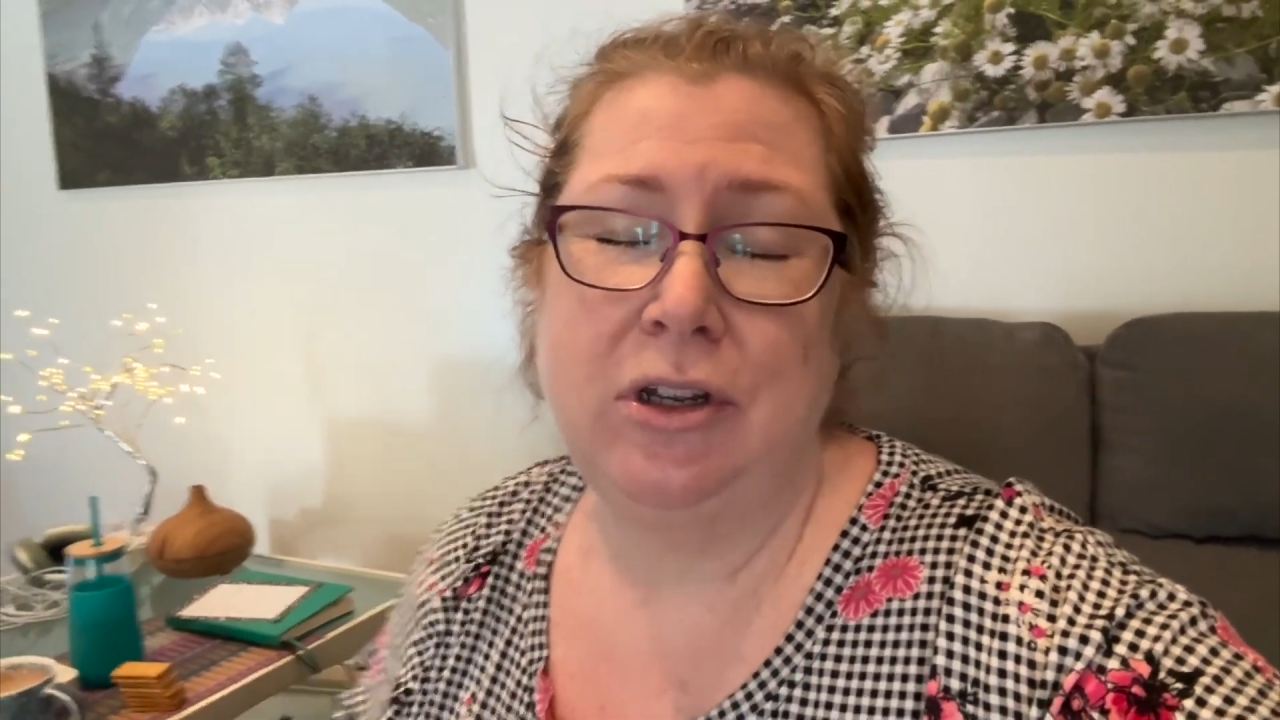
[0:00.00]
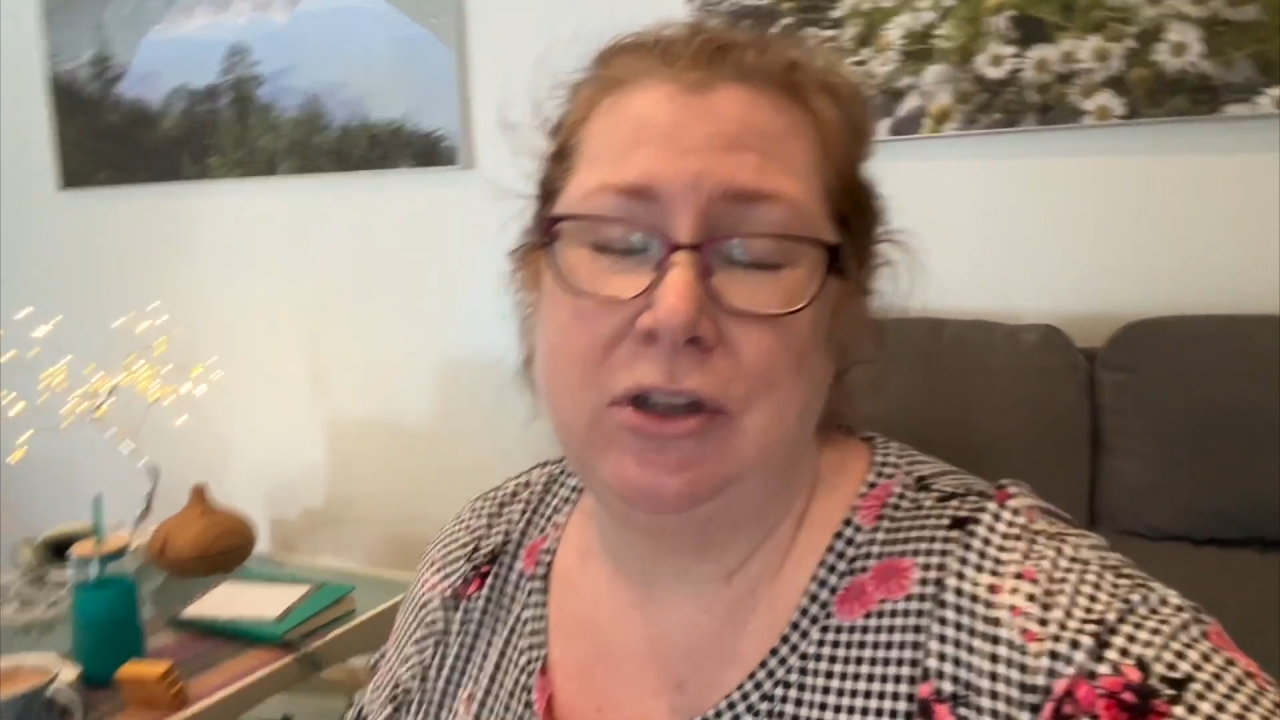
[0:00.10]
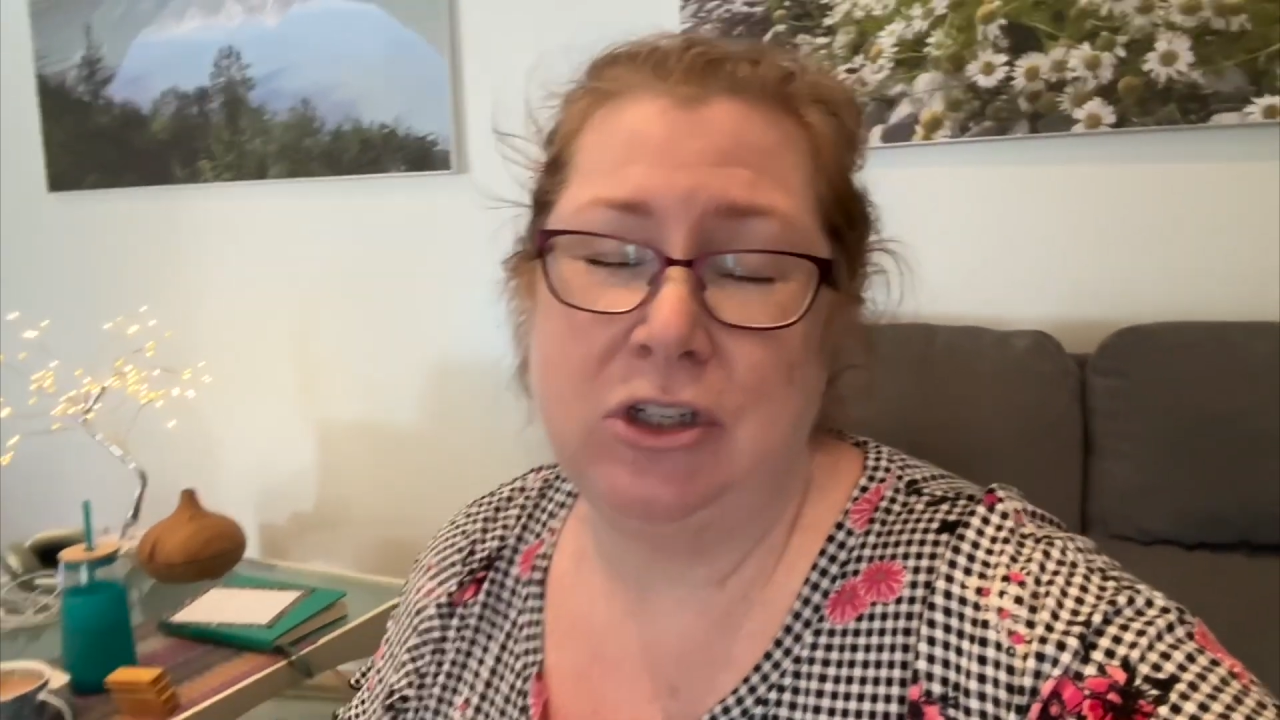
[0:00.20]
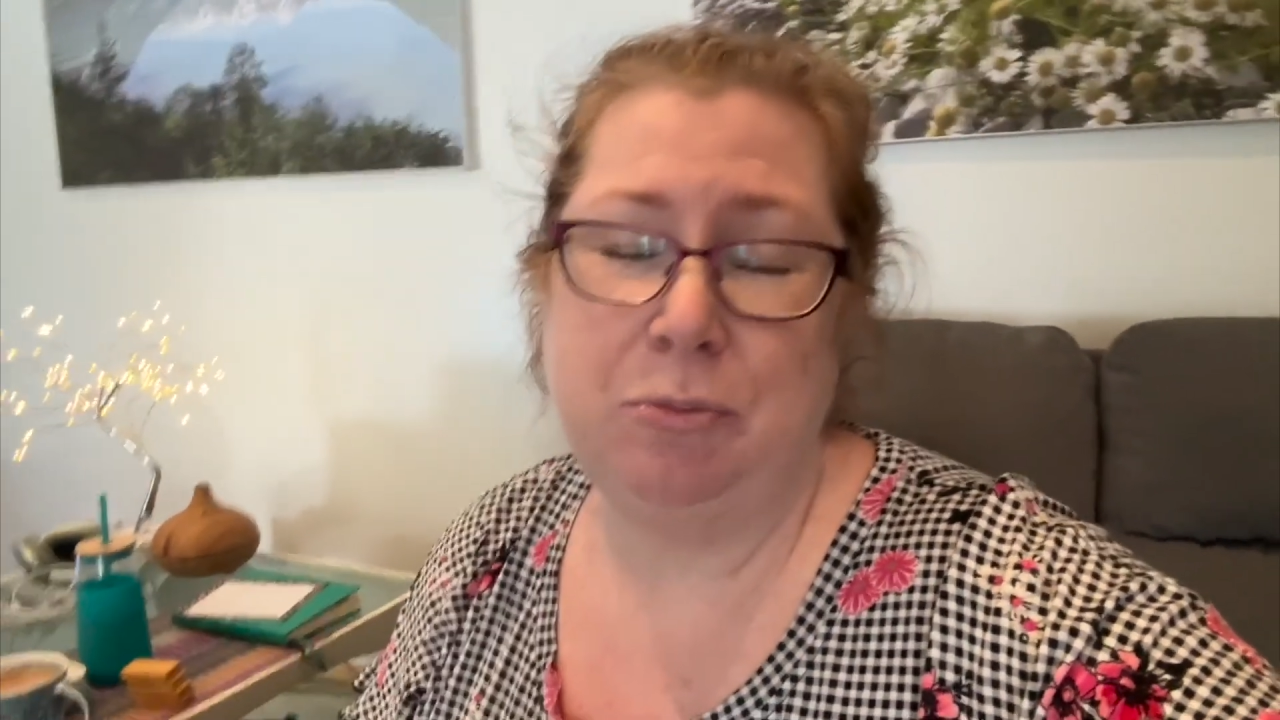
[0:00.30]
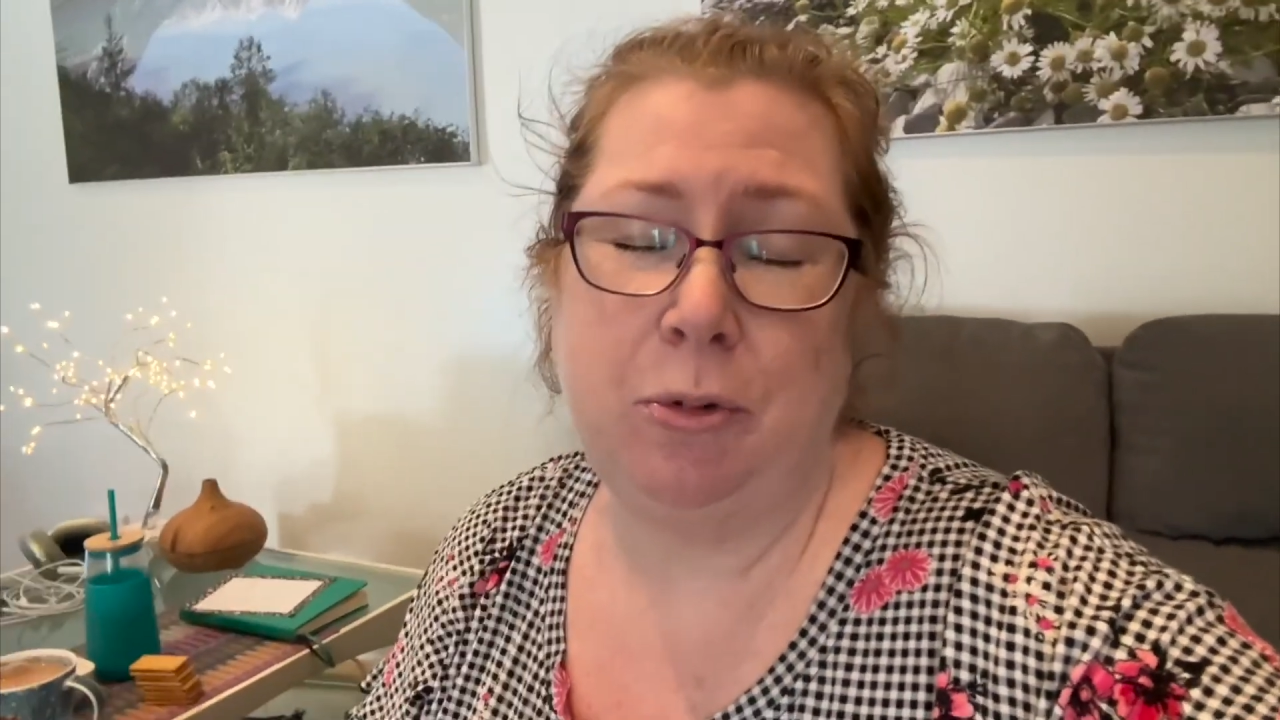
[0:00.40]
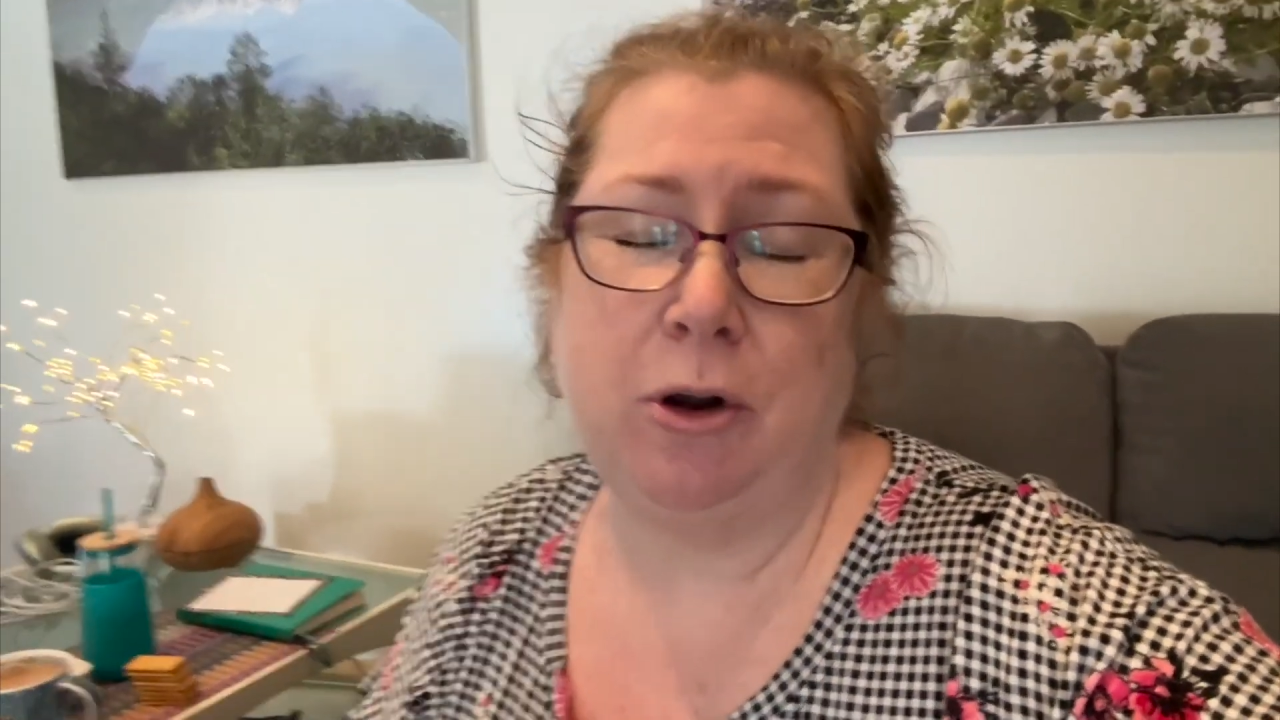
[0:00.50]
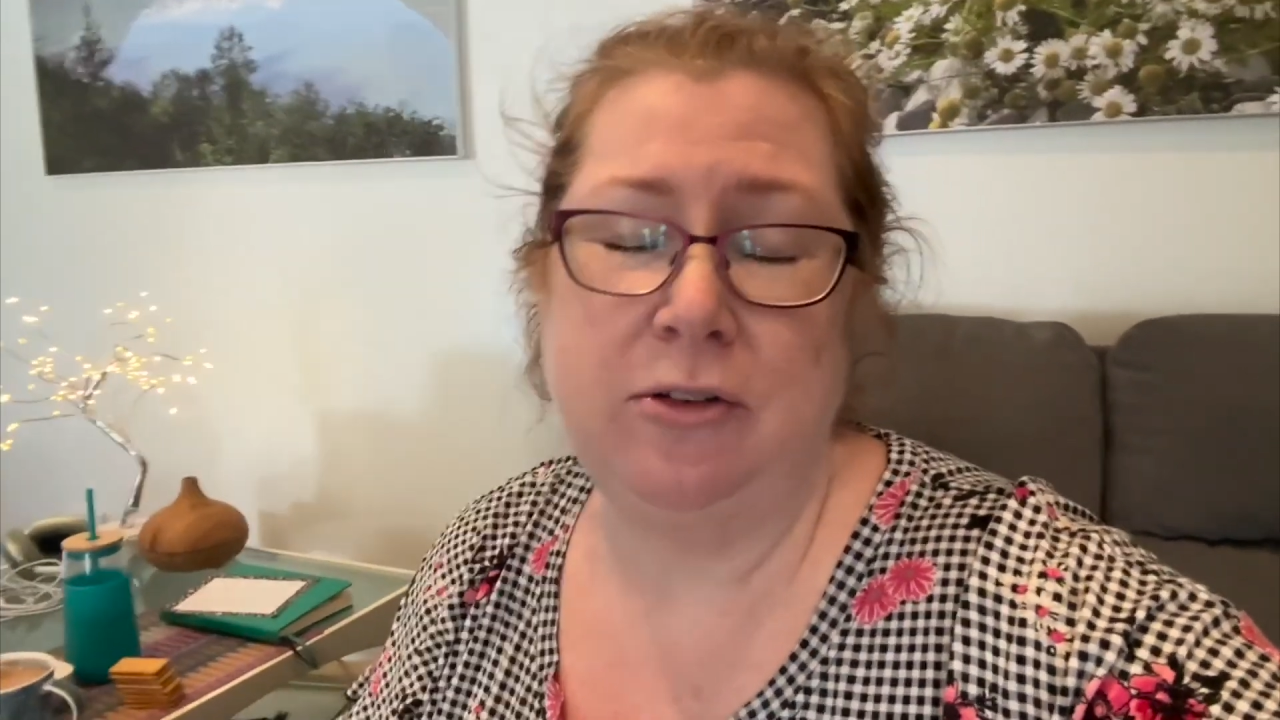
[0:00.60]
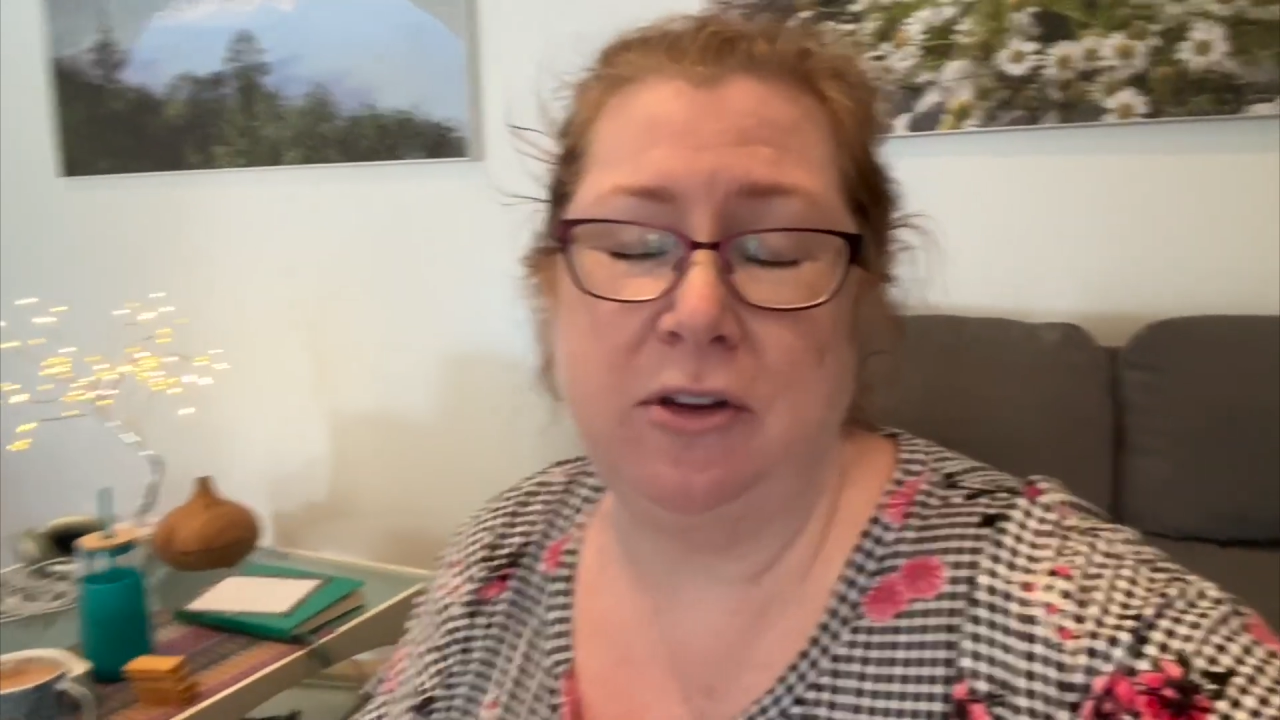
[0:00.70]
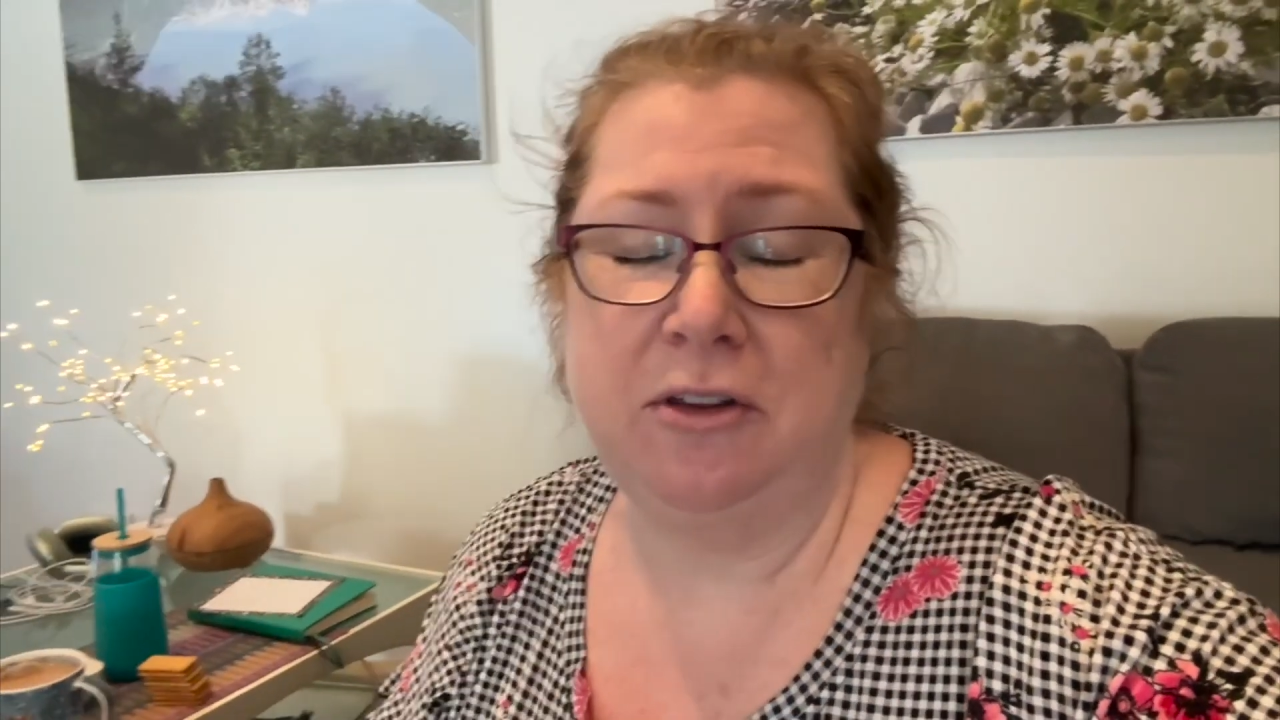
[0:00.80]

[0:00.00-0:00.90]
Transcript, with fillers: deposit